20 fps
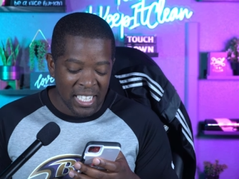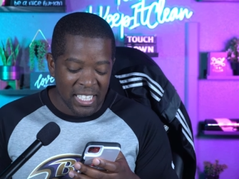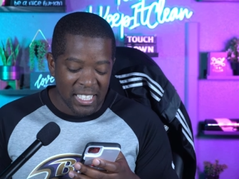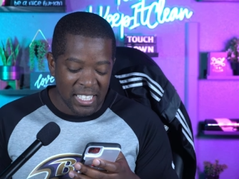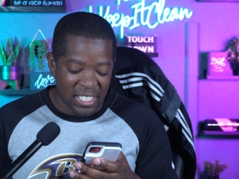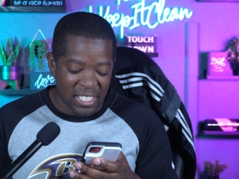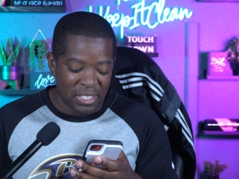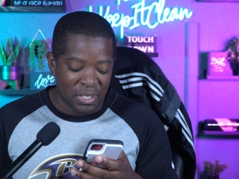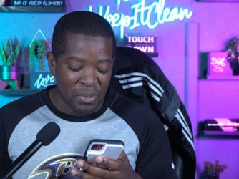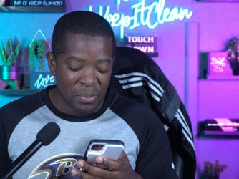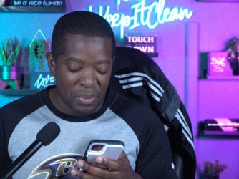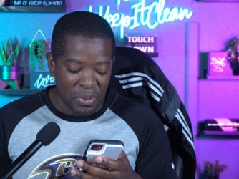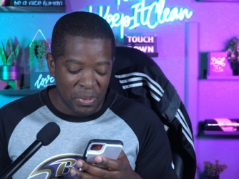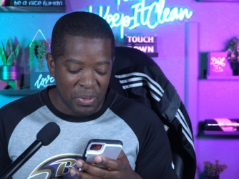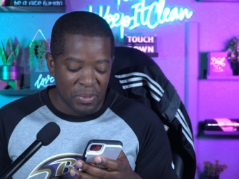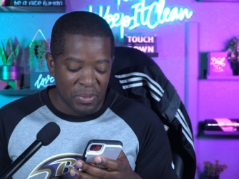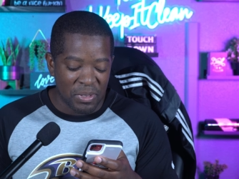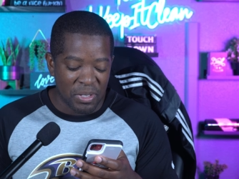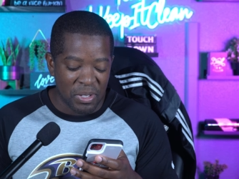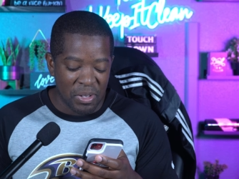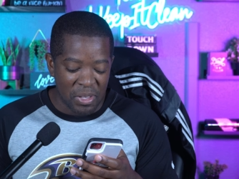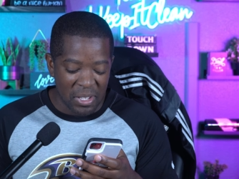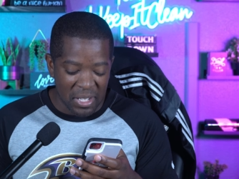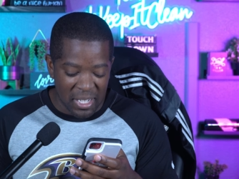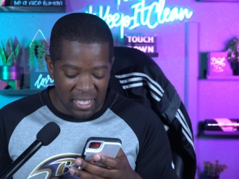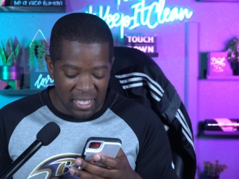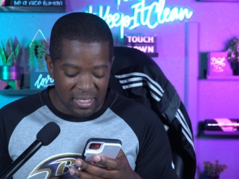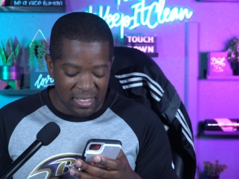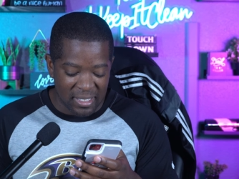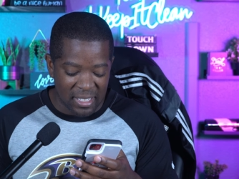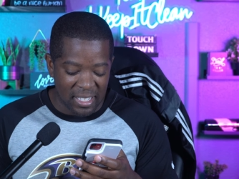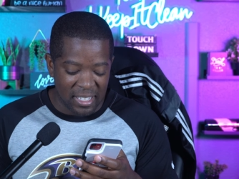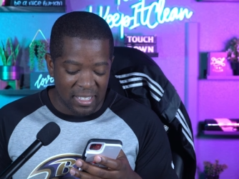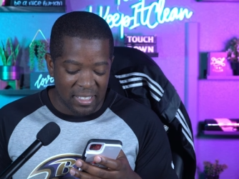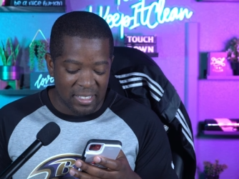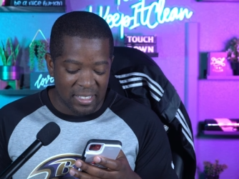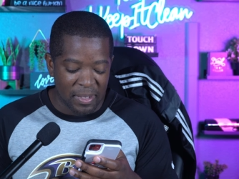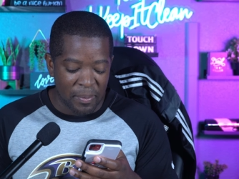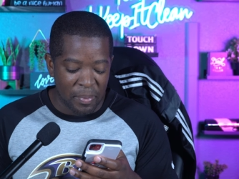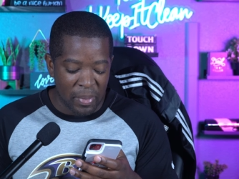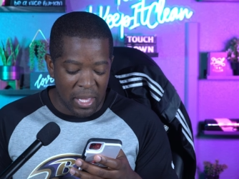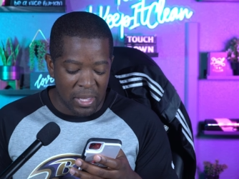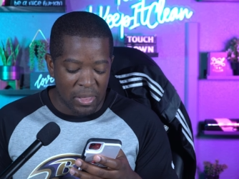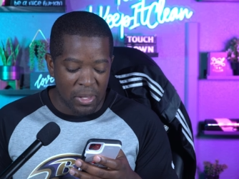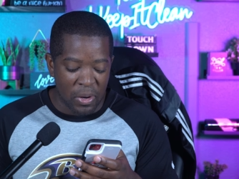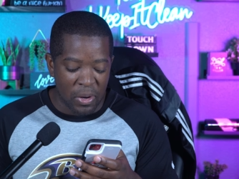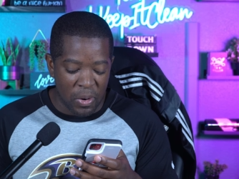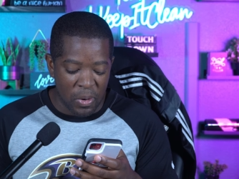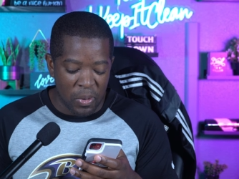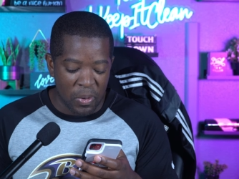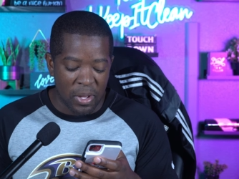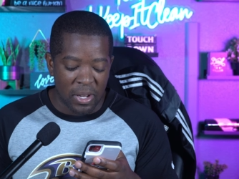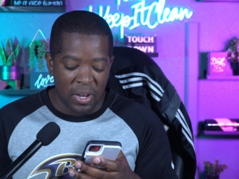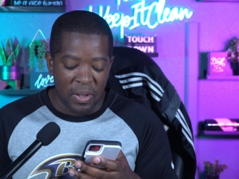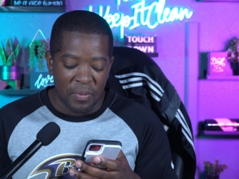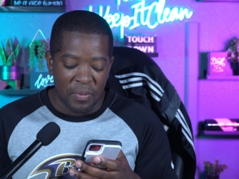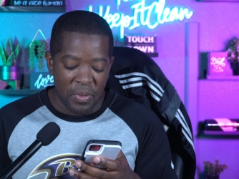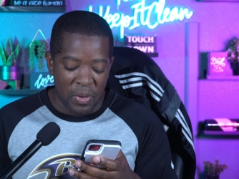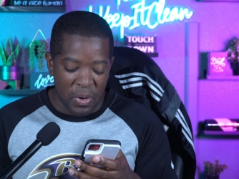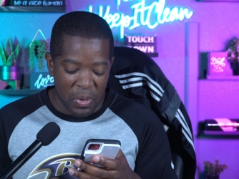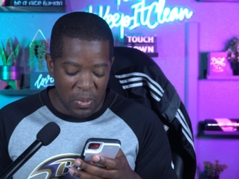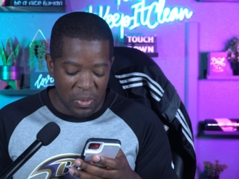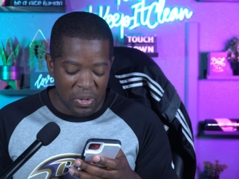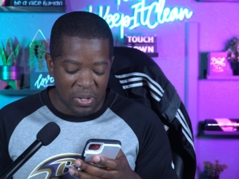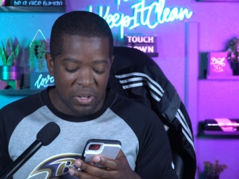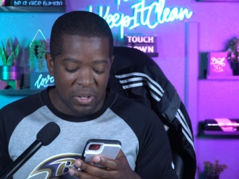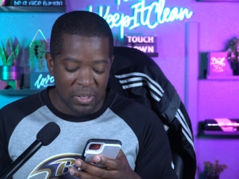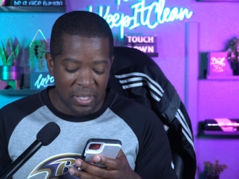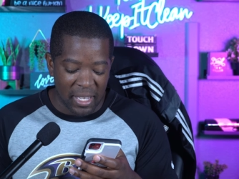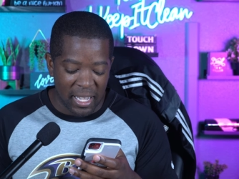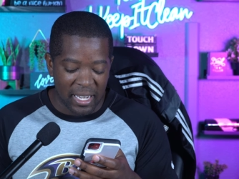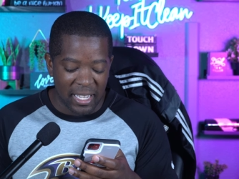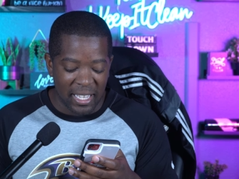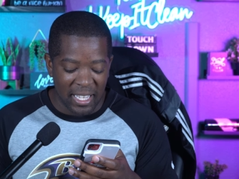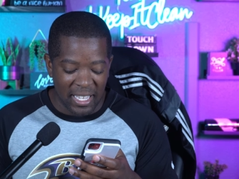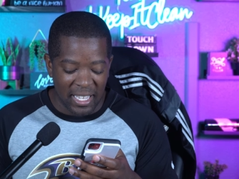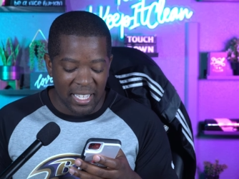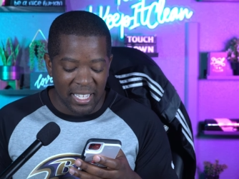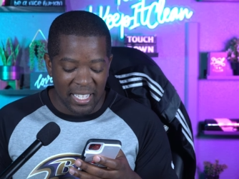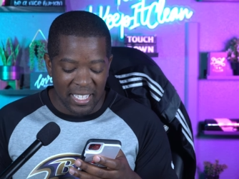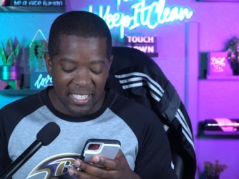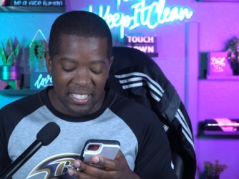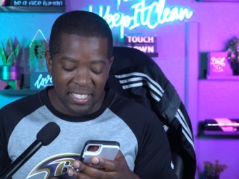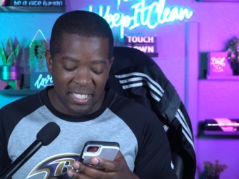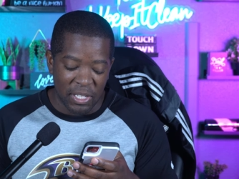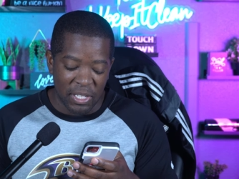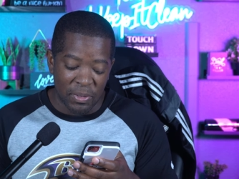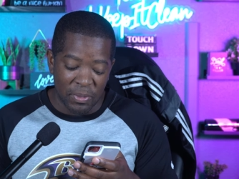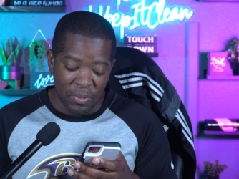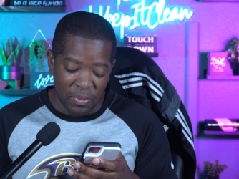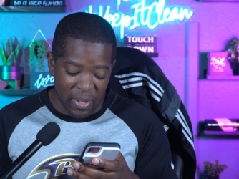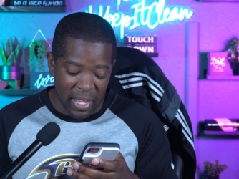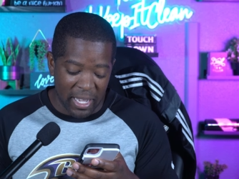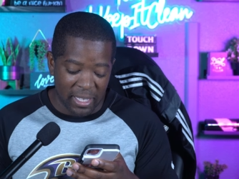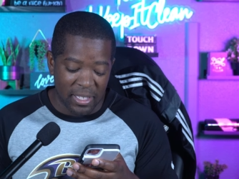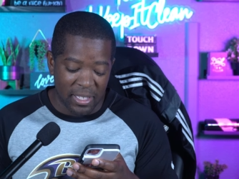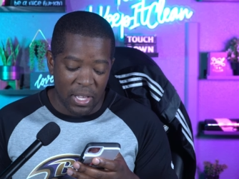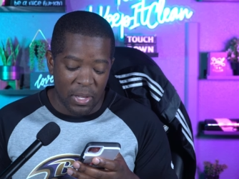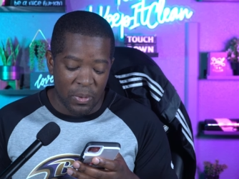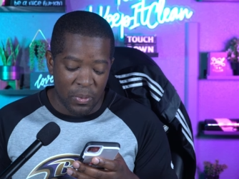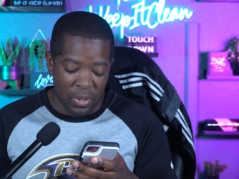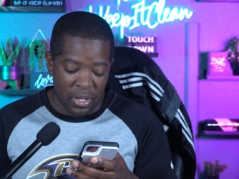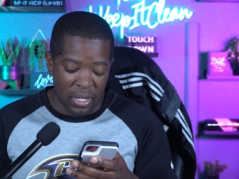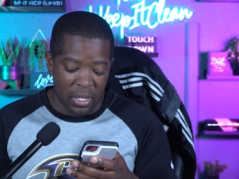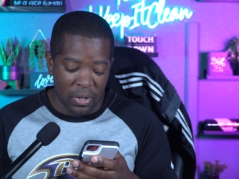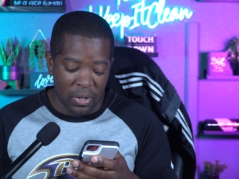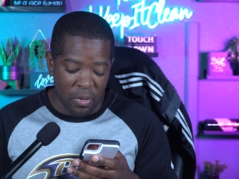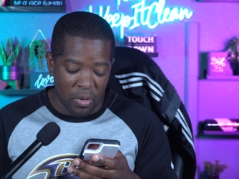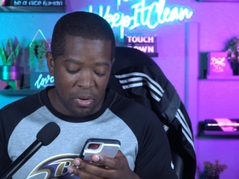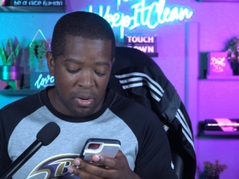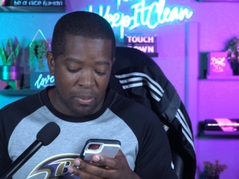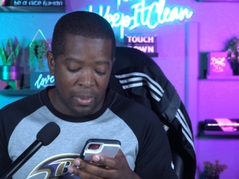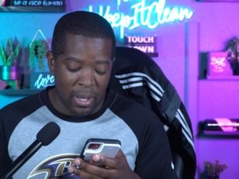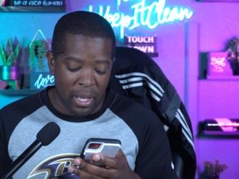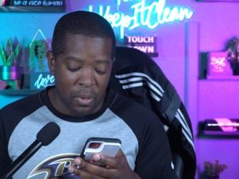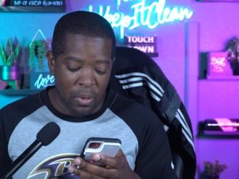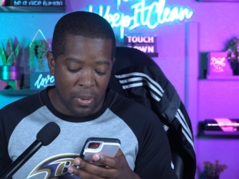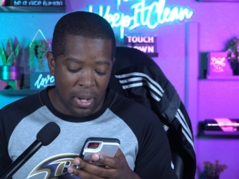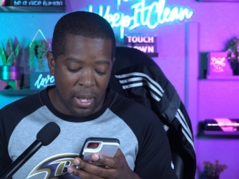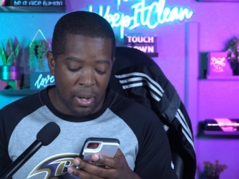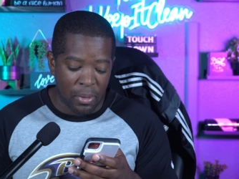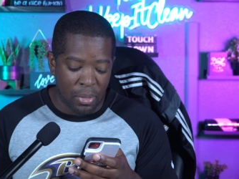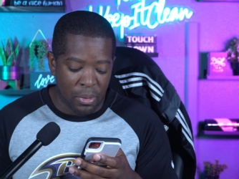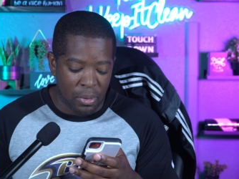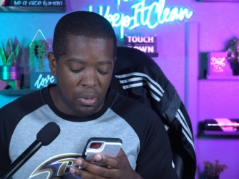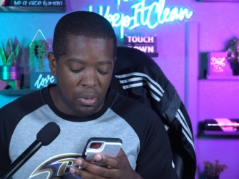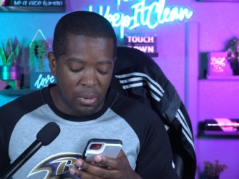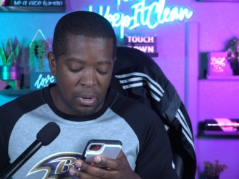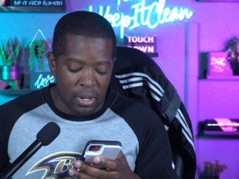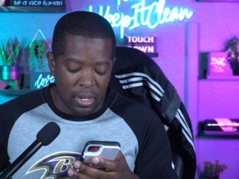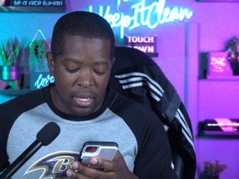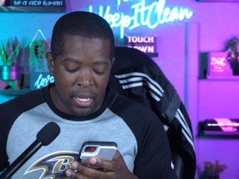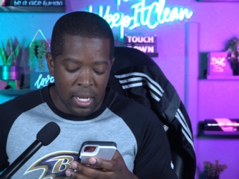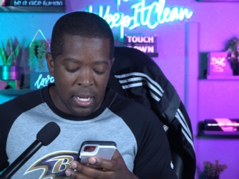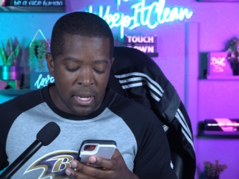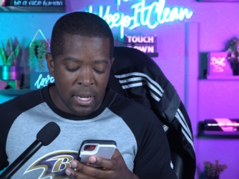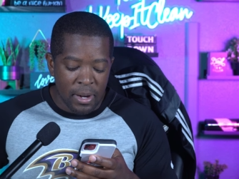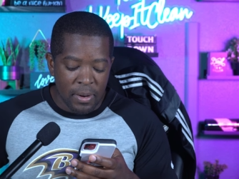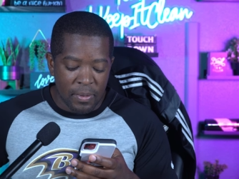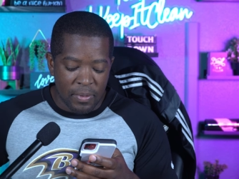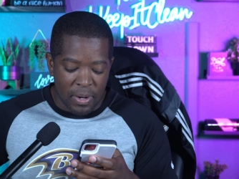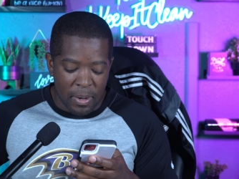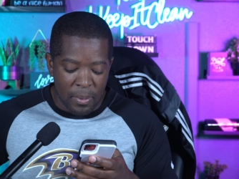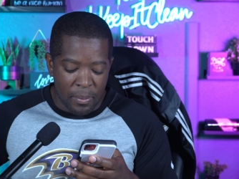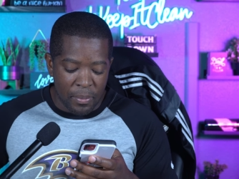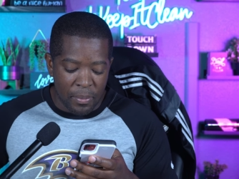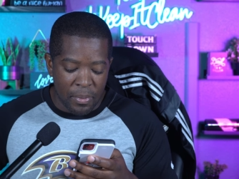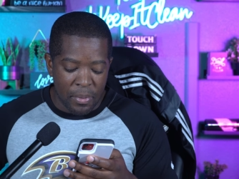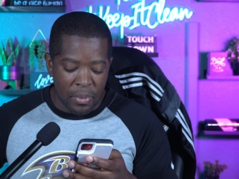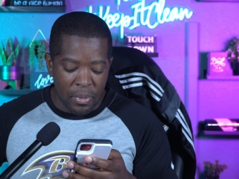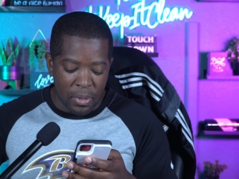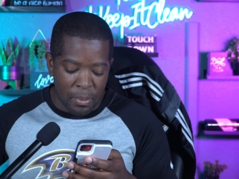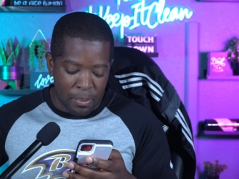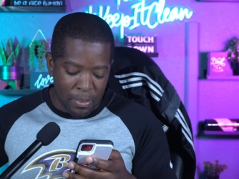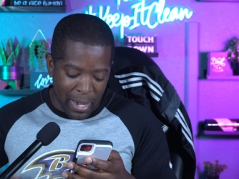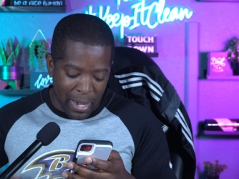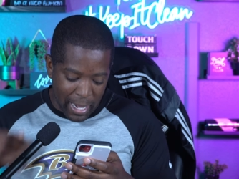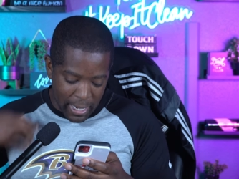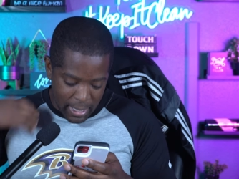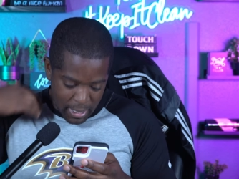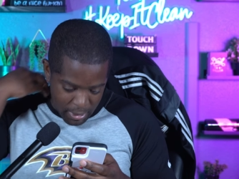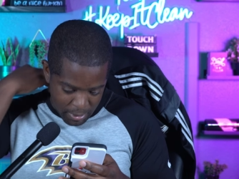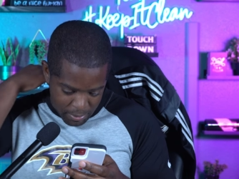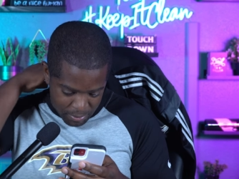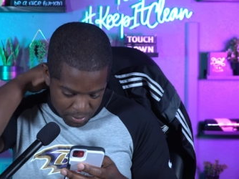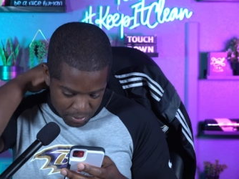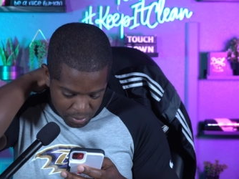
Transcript: just to prove to the naysayers and the whole N F L world that he is in fact a winning quarterback while throwing from the pocket?"